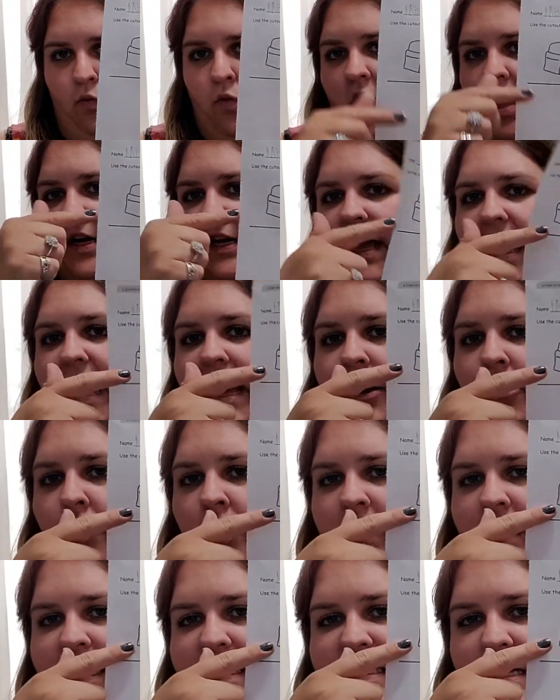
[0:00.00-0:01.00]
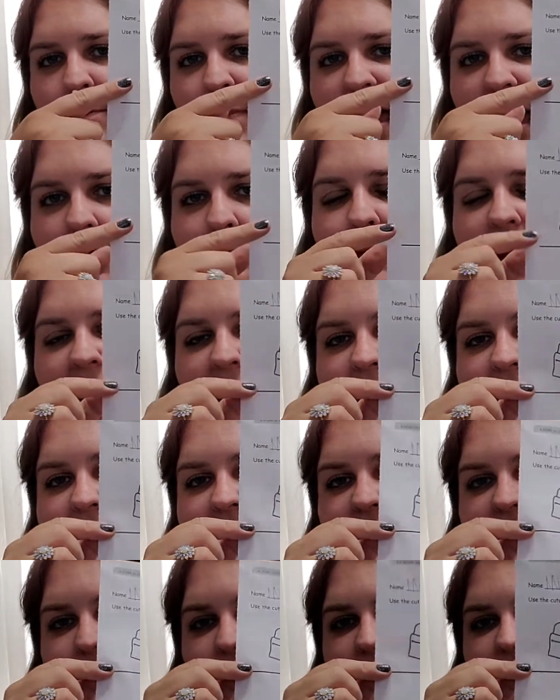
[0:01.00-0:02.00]
One category is a backpack.
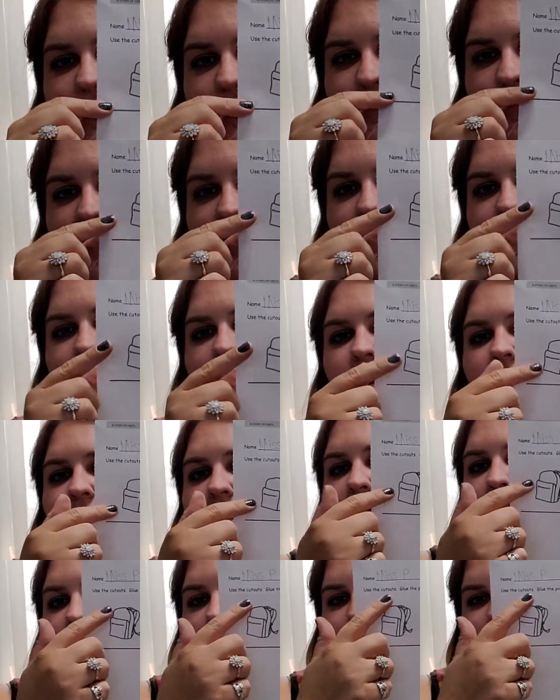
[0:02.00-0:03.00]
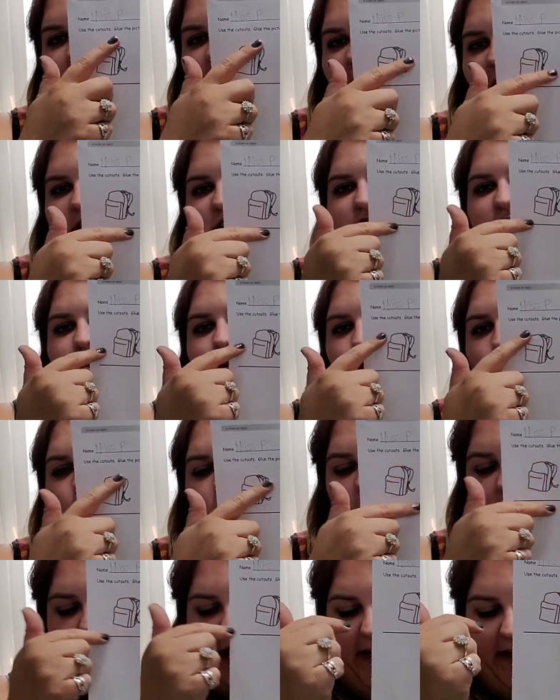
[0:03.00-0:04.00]
These must be like
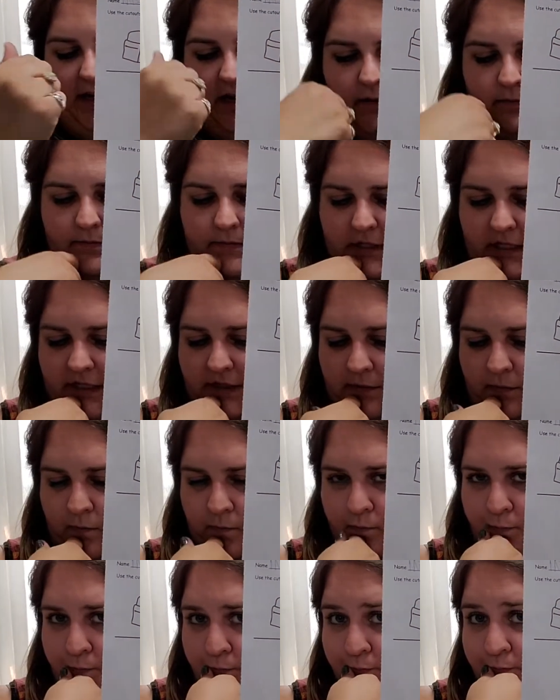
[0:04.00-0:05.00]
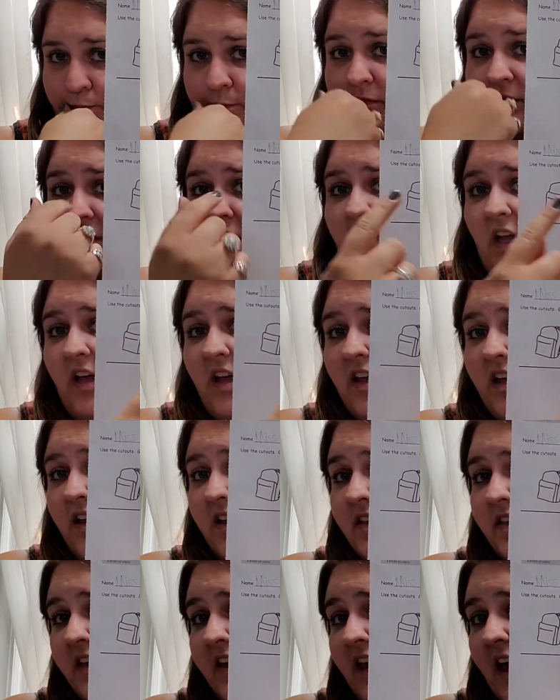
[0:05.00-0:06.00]
school items.
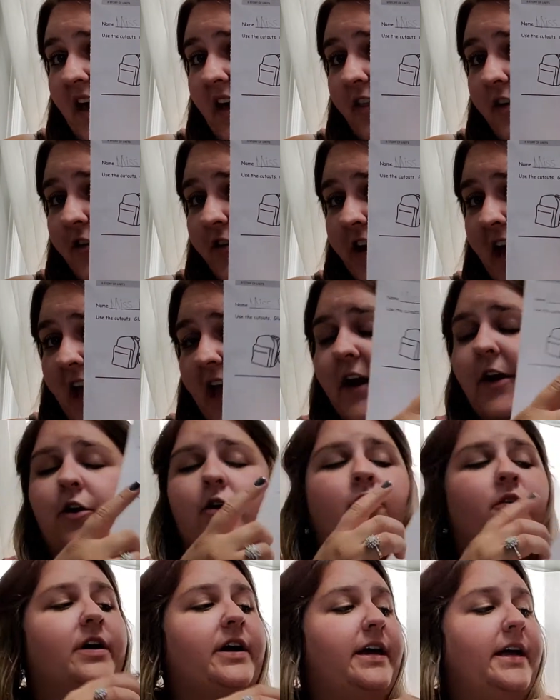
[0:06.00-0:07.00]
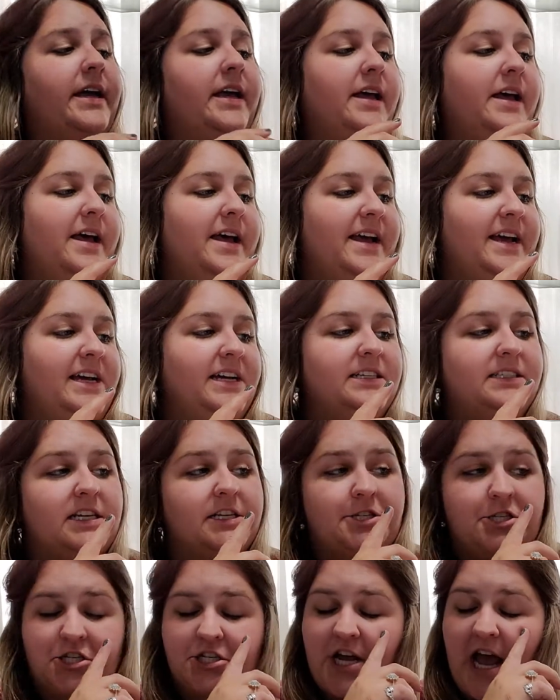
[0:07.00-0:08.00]
The other category is a
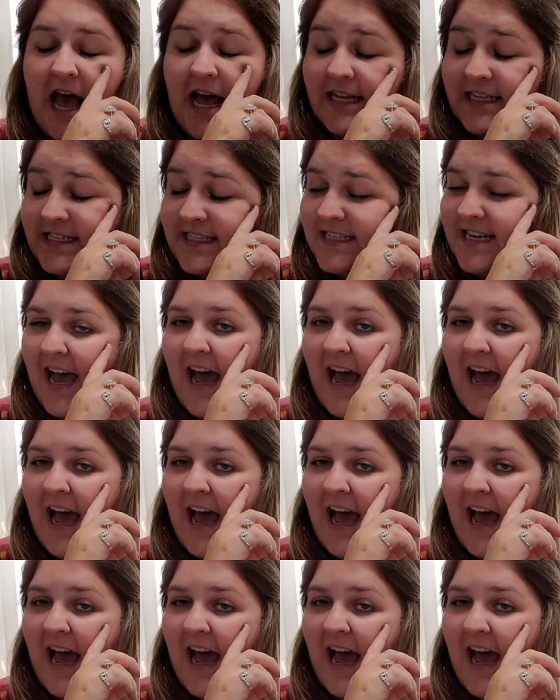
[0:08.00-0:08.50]
chest.